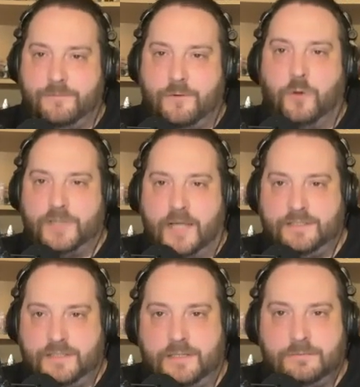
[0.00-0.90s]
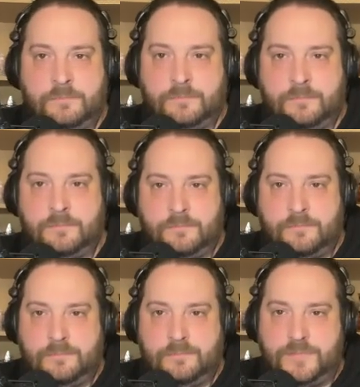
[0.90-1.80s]
unfolded as it did.
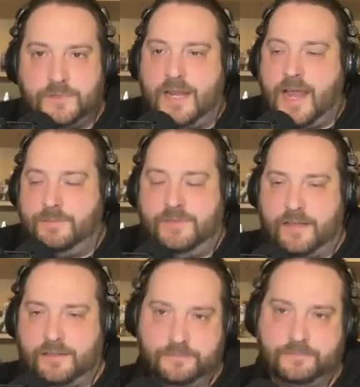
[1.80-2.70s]
So yeah, it had to be fact.